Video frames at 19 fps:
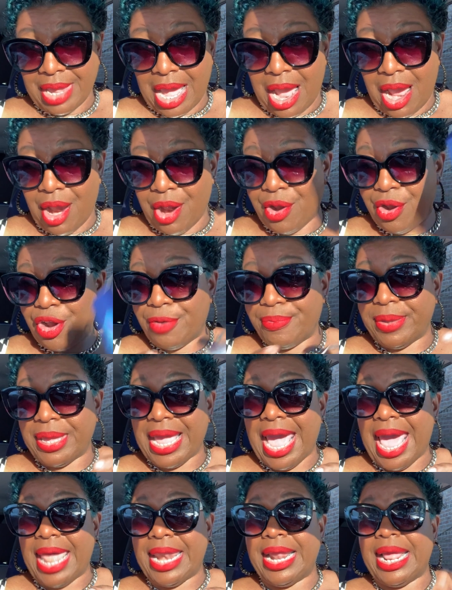I heard and
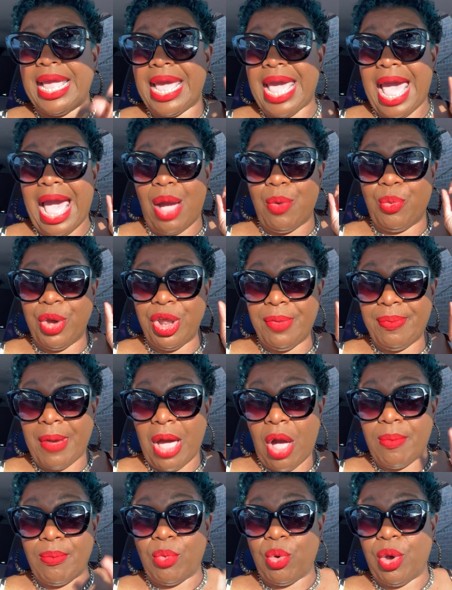got it. I would have
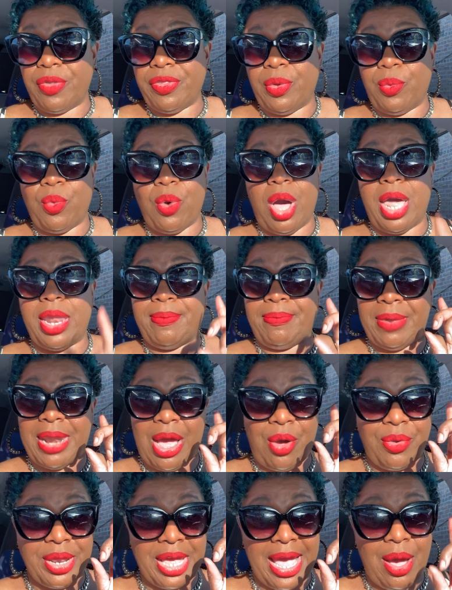bought more than one, but I
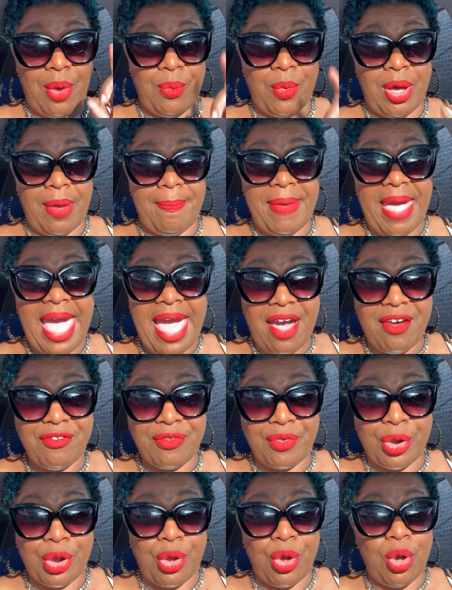only have one
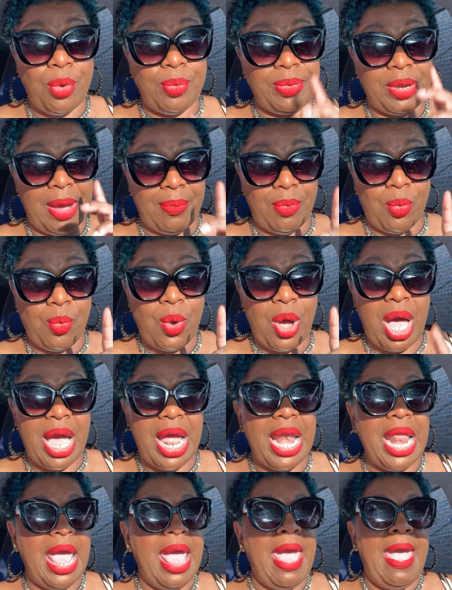bathroom, number
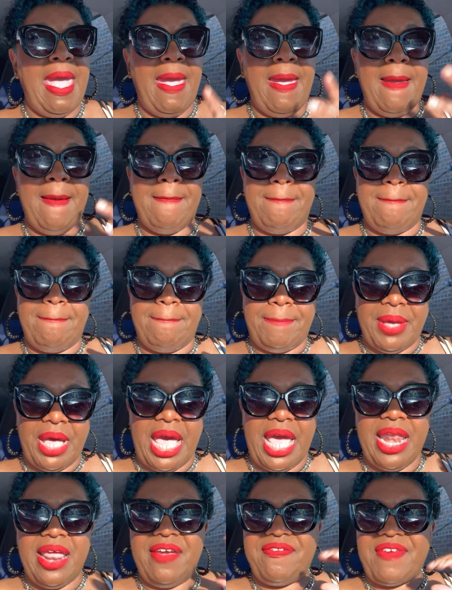one.
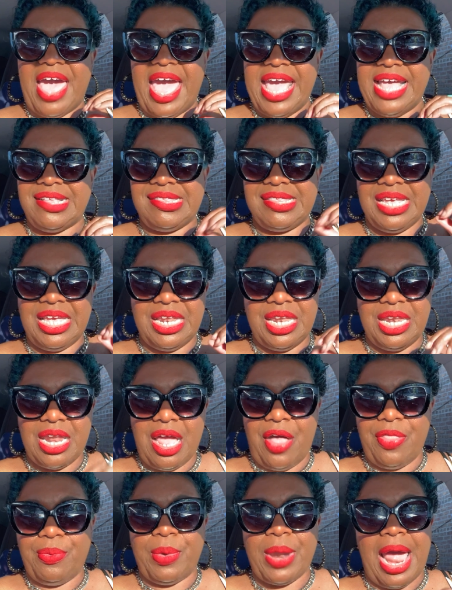But if I had seen
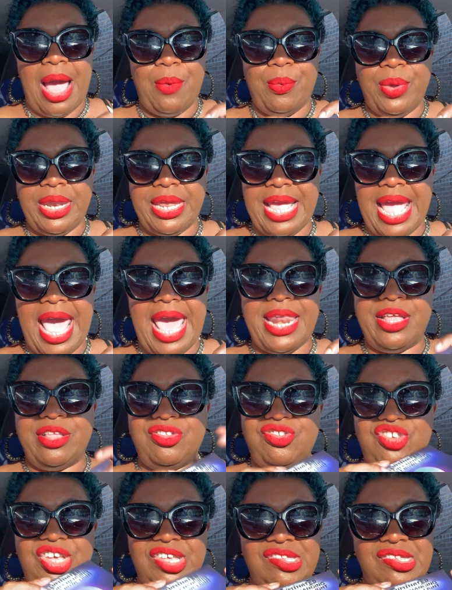another one, I would have got it
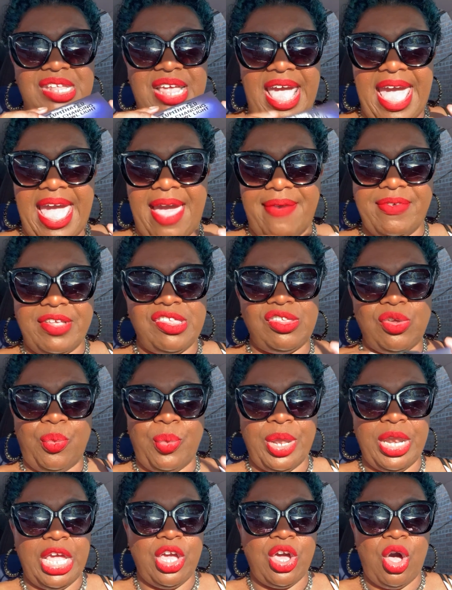just to have it so
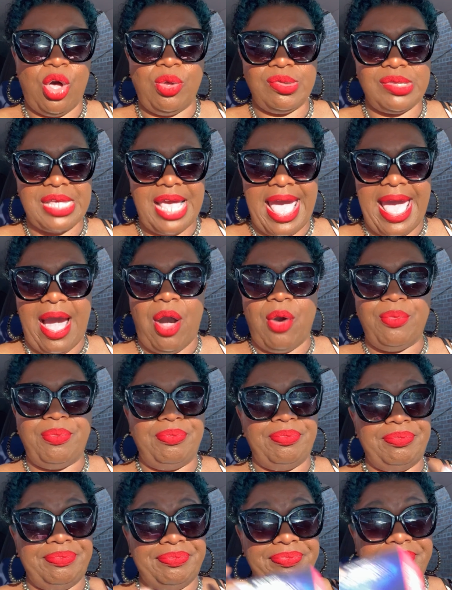when it goes out.
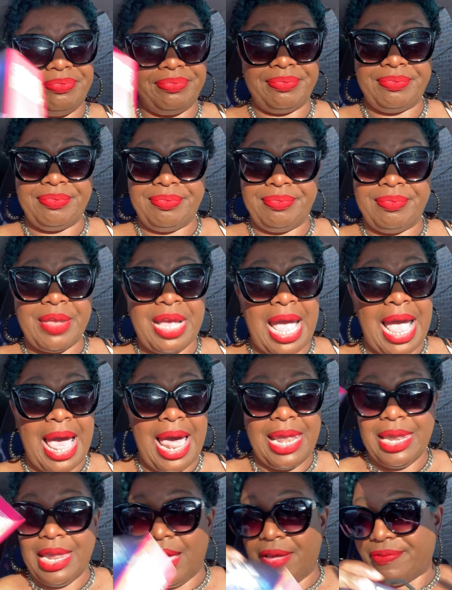I
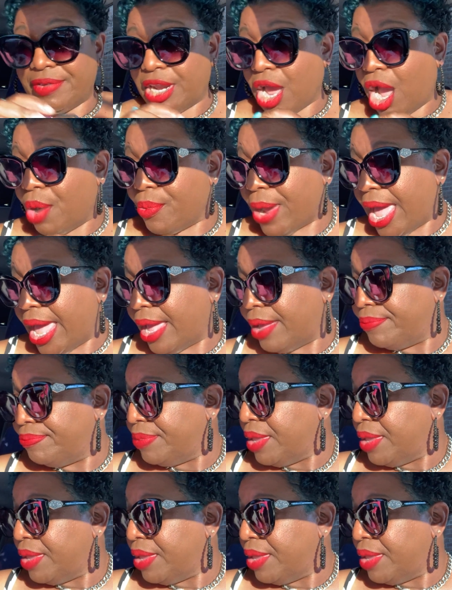love it. All right.